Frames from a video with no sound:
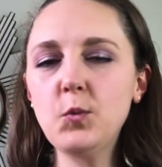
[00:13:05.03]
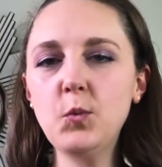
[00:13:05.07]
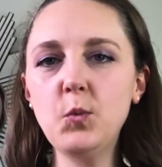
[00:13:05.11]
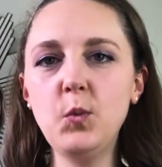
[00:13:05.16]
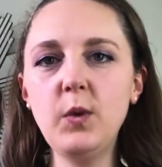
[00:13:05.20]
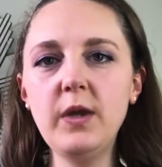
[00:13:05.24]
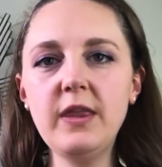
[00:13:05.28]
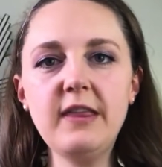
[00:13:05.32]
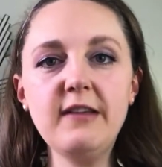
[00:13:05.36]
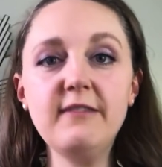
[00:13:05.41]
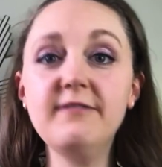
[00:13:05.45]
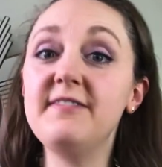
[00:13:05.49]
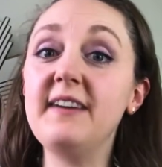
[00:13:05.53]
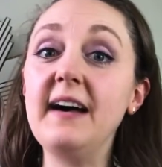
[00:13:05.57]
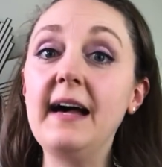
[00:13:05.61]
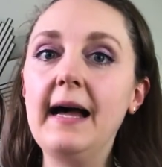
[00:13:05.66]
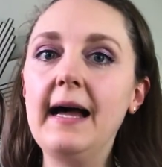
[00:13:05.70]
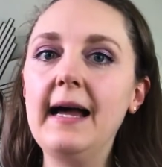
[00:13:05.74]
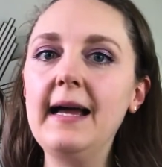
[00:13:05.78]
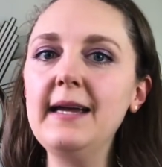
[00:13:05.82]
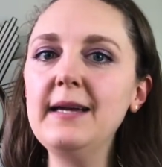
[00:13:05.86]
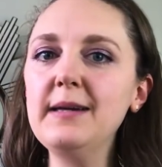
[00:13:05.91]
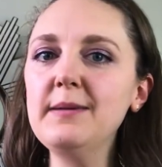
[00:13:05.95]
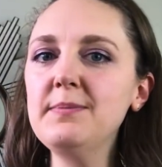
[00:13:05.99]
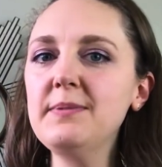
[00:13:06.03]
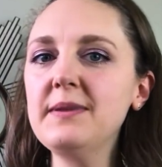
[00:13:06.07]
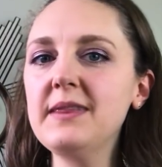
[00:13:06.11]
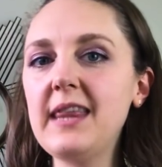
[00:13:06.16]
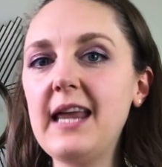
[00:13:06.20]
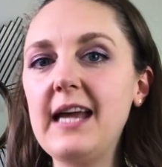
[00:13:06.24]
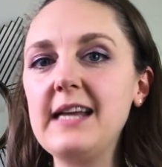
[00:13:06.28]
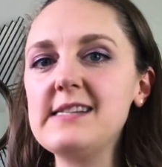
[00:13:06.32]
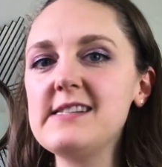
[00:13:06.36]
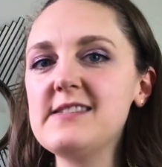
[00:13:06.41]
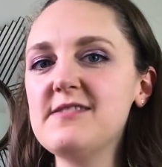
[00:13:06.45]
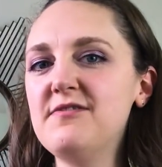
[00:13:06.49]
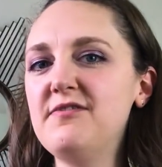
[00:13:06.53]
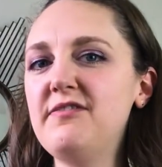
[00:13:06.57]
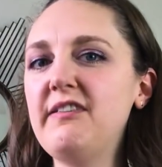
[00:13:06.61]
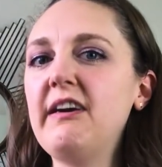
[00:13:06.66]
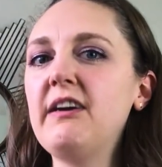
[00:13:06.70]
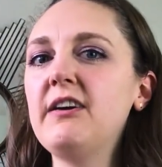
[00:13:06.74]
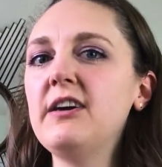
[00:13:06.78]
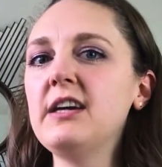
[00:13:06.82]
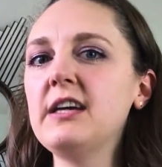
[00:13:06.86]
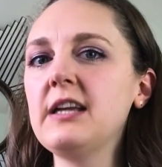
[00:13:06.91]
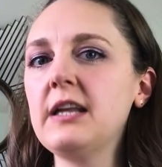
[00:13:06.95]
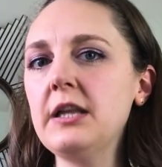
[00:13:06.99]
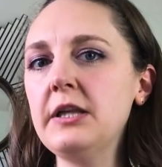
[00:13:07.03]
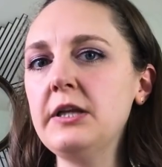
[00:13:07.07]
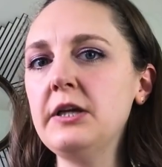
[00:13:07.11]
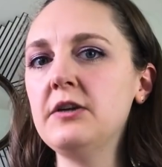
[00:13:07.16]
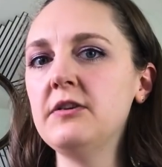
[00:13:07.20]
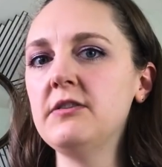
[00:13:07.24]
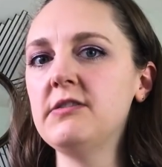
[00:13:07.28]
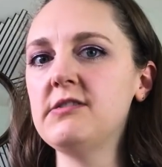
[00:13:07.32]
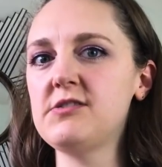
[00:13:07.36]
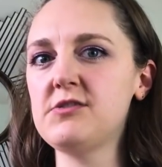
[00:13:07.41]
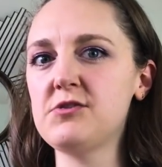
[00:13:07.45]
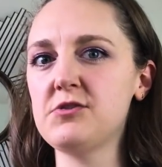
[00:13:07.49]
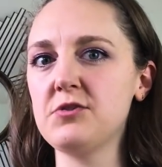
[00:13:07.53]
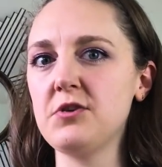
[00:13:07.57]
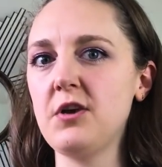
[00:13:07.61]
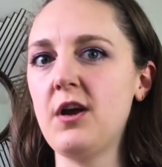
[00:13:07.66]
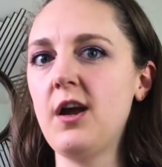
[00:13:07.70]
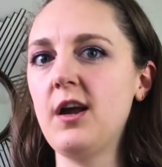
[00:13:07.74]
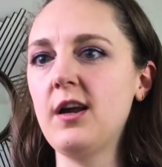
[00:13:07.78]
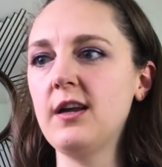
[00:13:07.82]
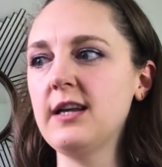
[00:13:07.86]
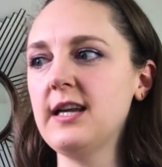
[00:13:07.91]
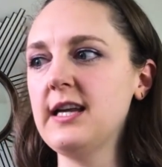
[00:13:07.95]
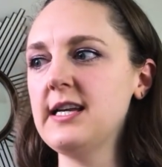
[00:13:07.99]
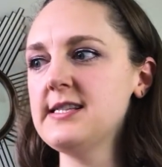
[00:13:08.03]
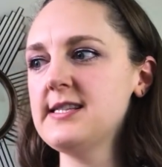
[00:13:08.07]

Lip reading: with a vibe that's very clear and strong.